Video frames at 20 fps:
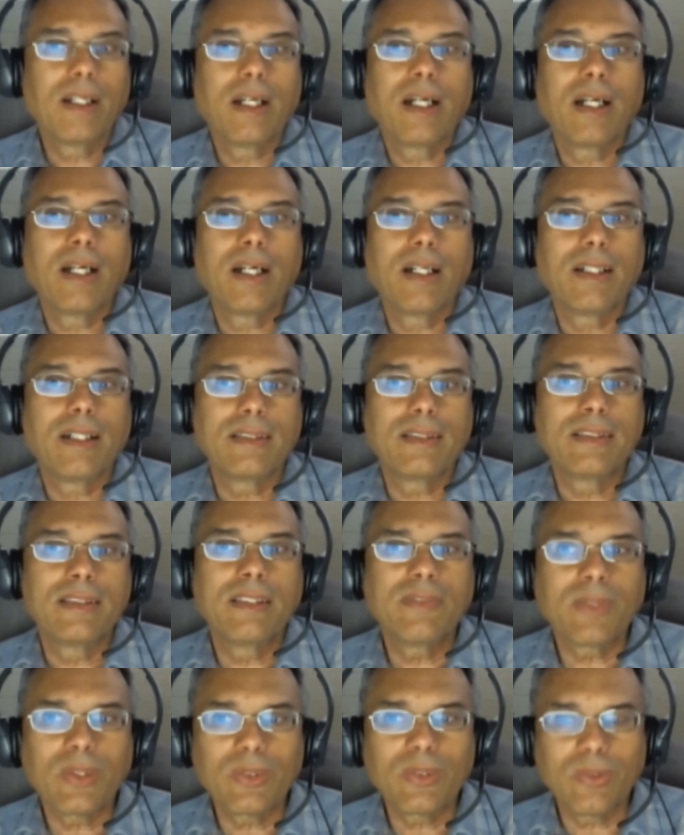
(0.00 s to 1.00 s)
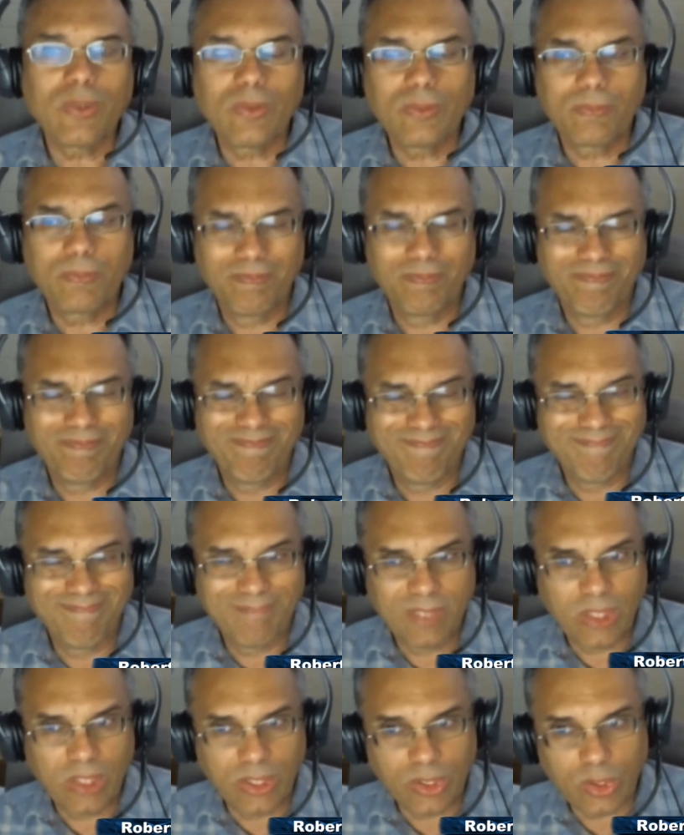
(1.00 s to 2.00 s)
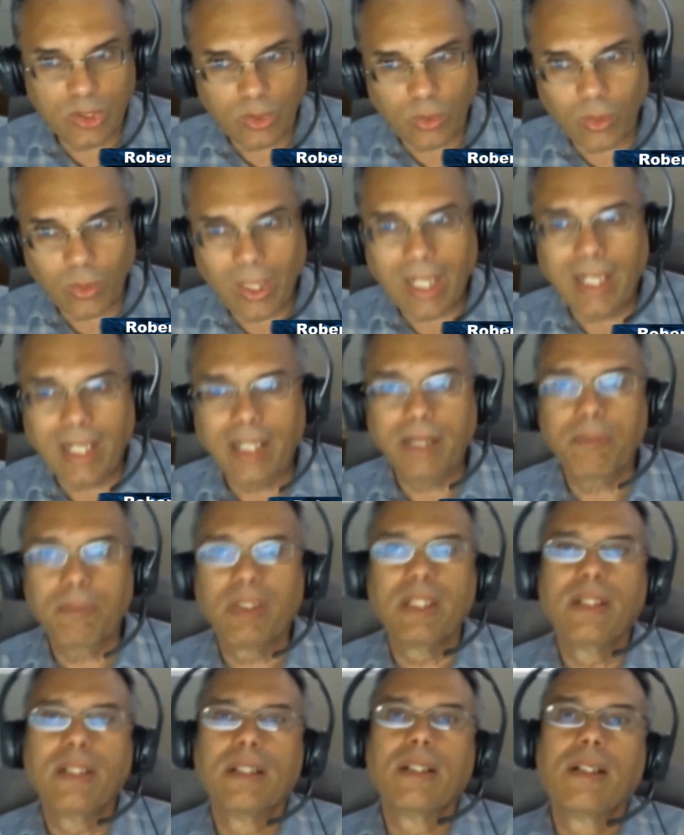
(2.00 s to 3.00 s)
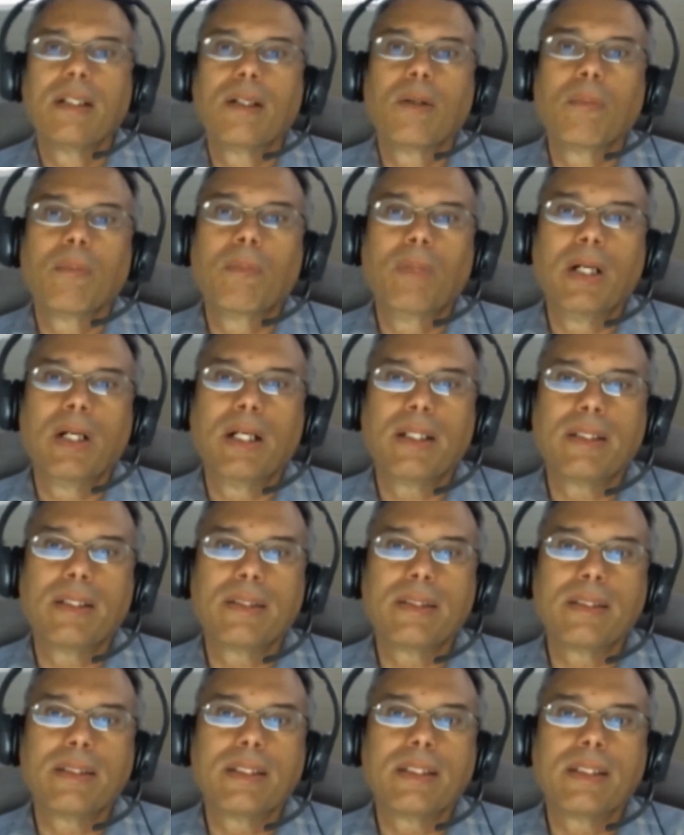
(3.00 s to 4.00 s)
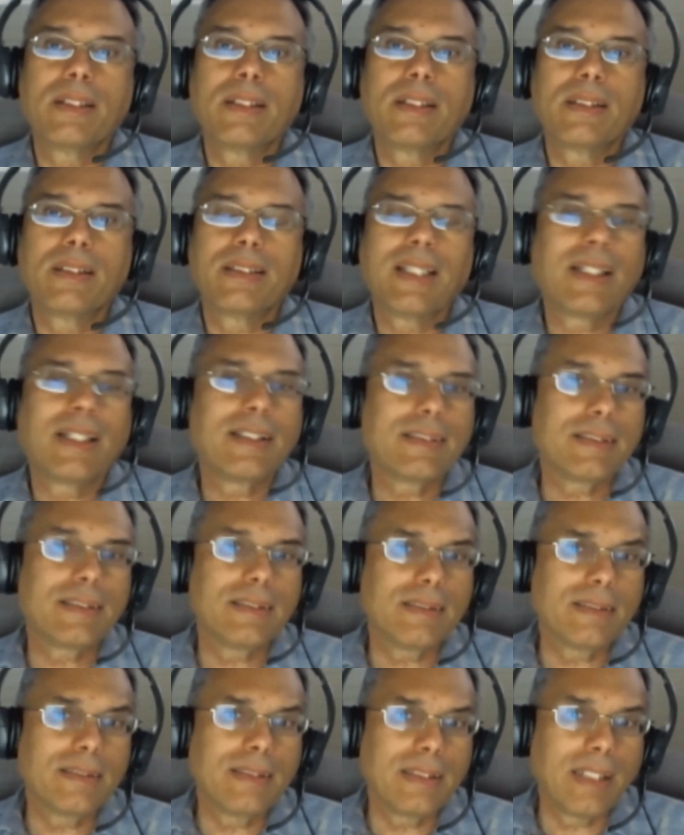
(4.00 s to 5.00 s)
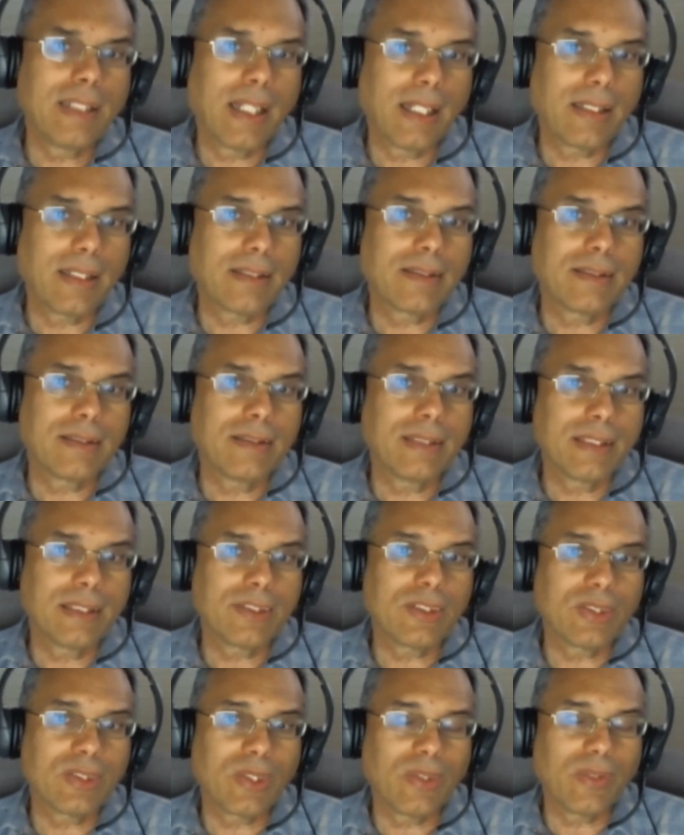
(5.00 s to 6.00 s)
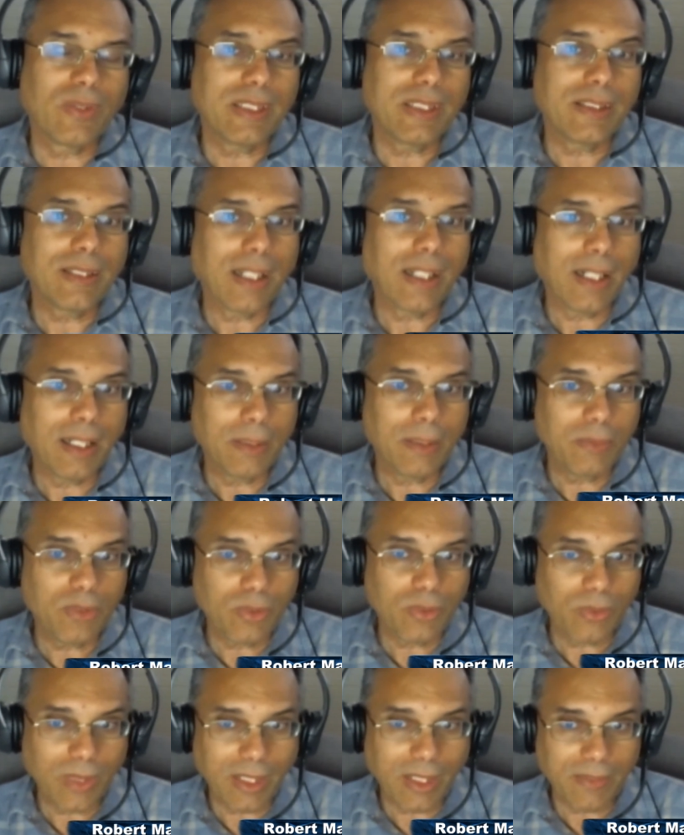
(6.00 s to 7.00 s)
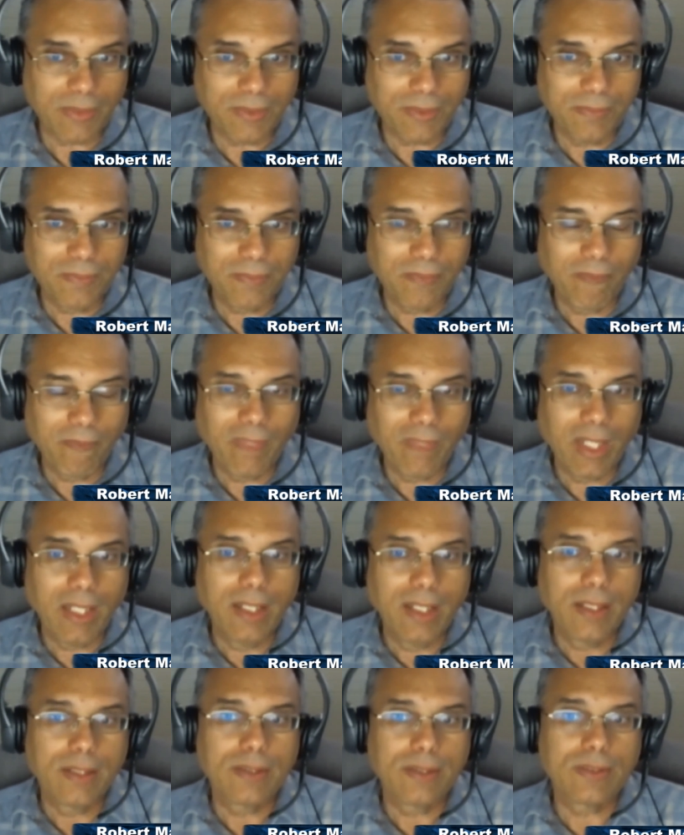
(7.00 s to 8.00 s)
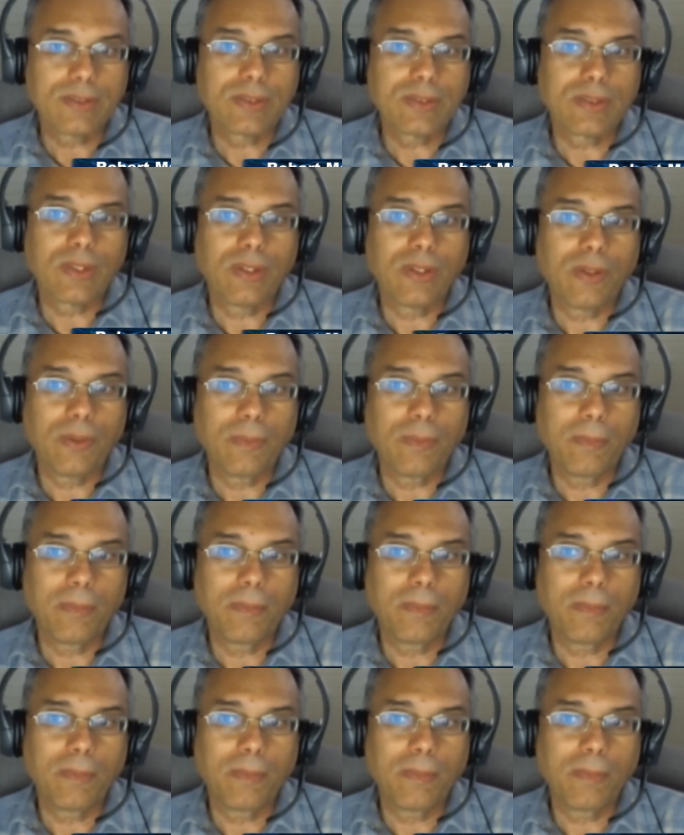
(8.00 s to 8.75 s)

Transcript: Difficult to describe, but that is not necessarily time travel. So